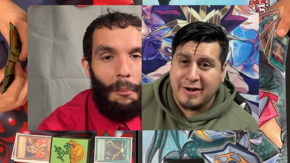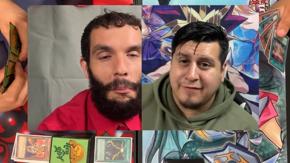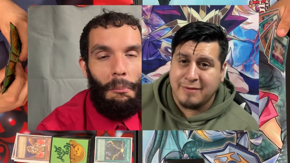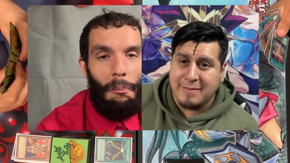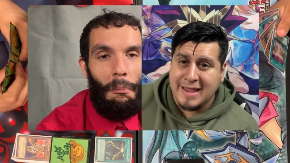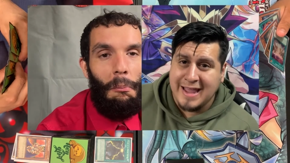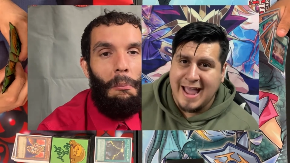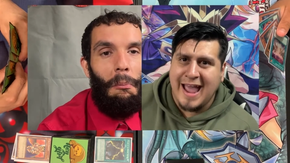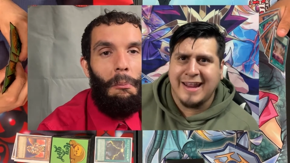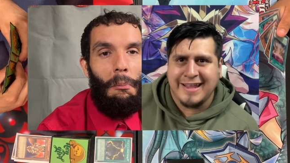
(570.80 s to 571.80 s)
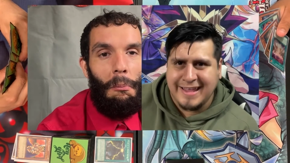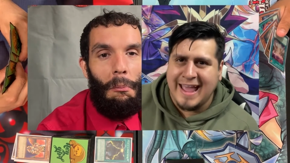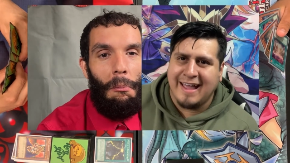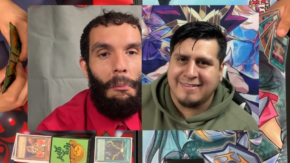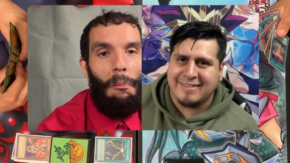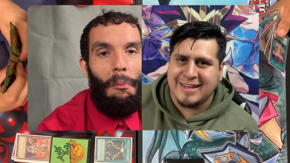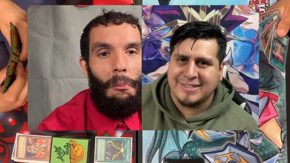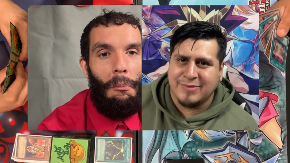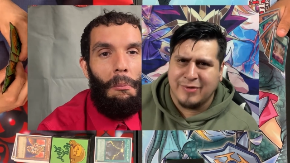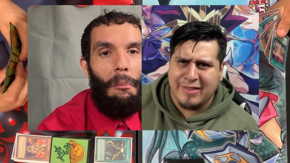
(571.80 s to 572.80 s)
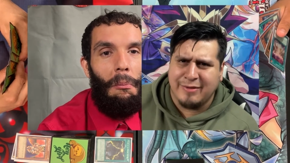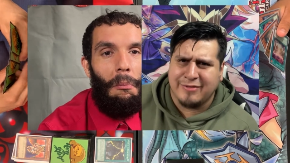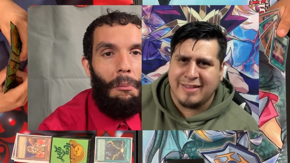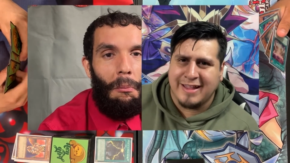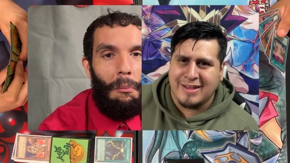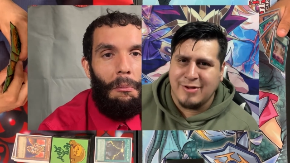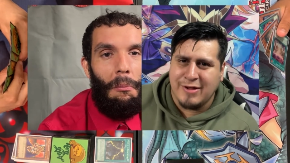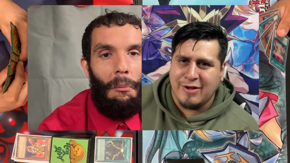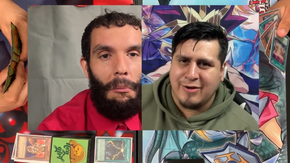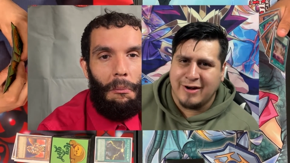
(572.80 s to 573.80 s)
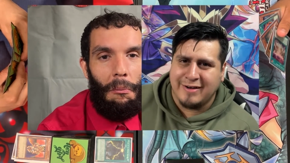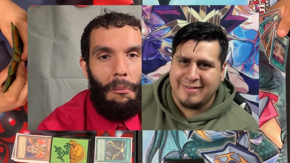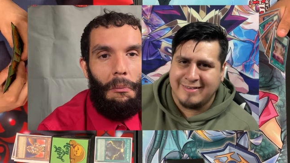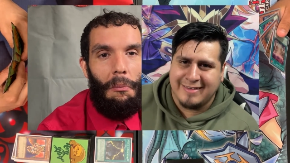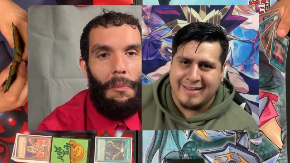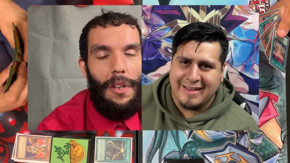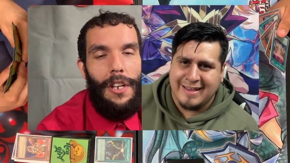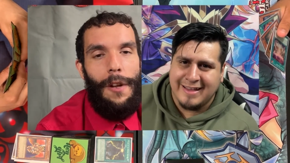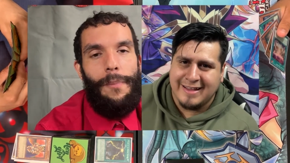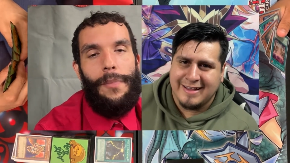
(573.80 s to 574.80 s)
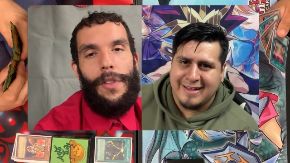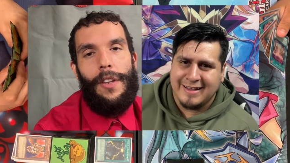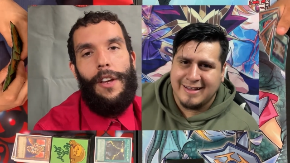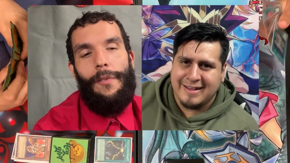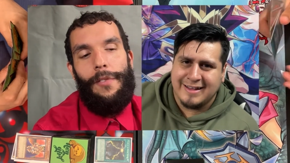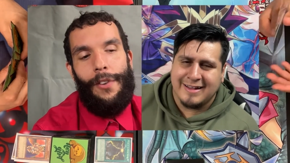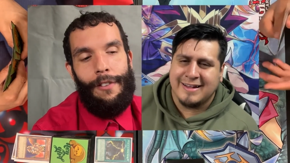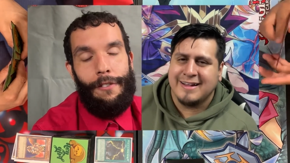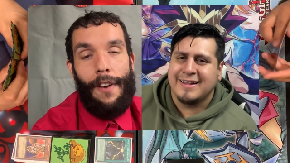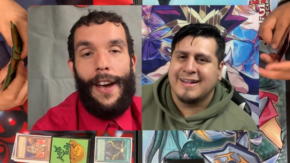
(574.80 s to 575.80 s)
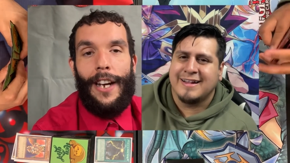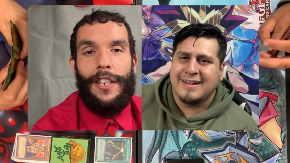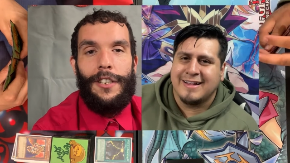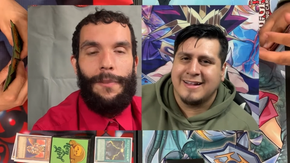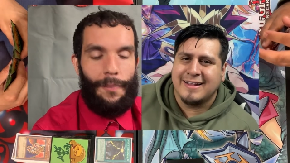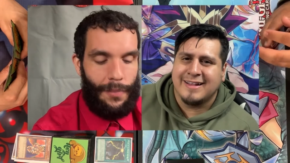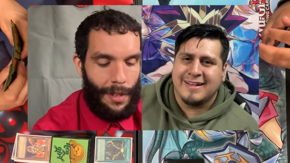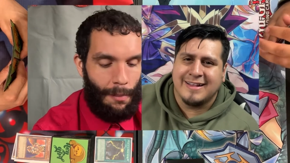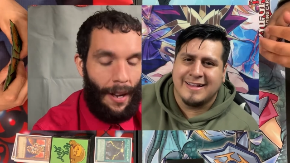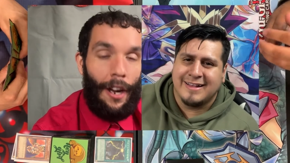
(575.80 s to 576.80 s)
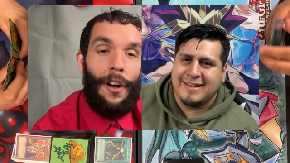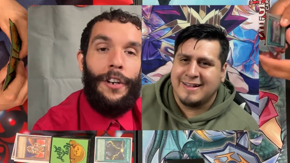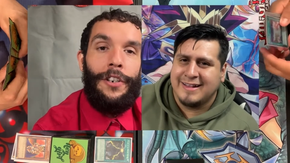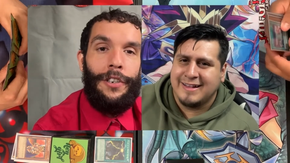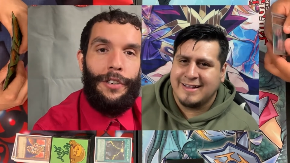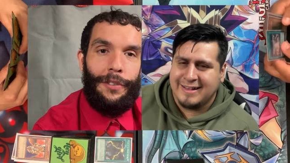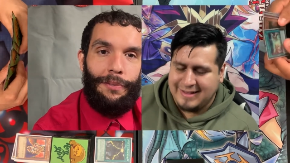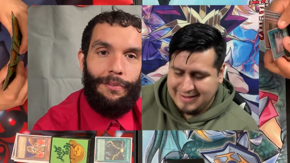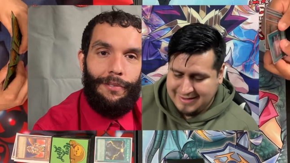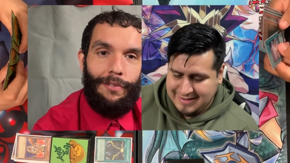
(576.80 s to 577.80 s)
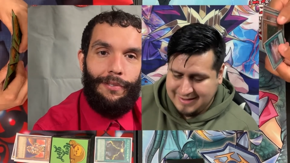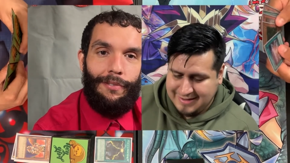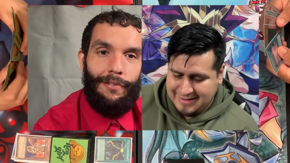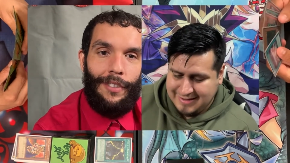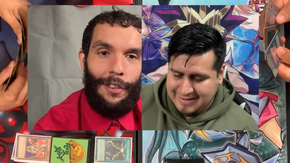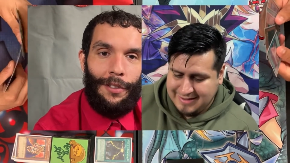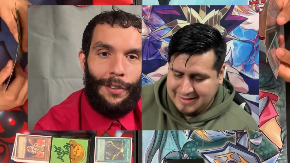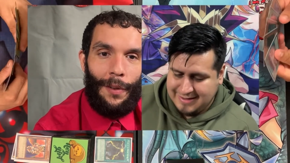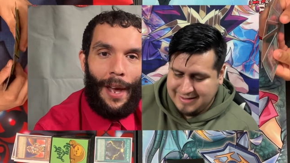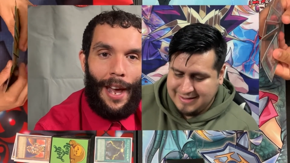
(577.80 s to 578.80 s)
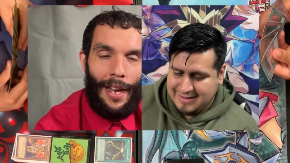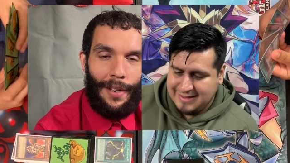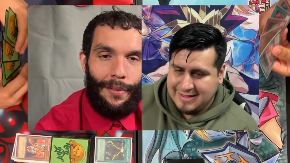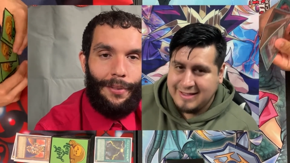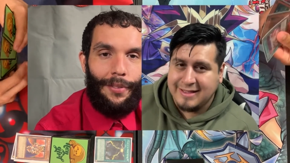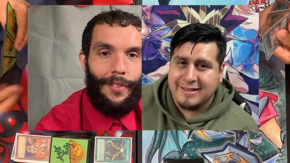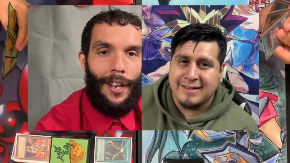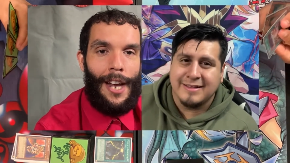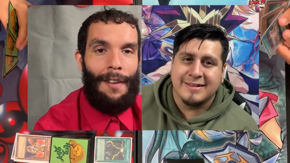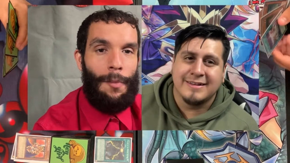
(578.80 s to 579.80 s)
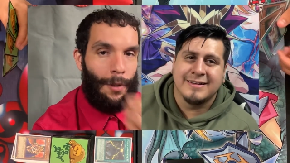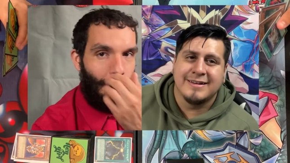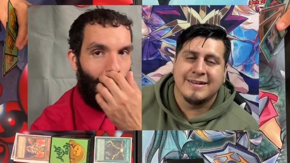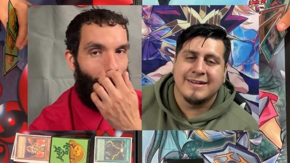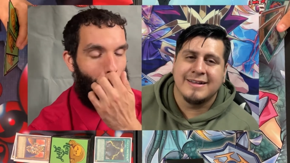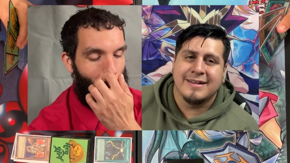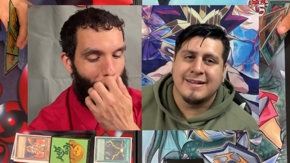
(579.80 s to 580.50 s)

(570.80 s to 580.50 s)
Speaker 1: it for me at a gas station where they were selling Yu-Gi-Oh cards.
Speaker 2: Fun fact, my uncle used to have a comic book shop.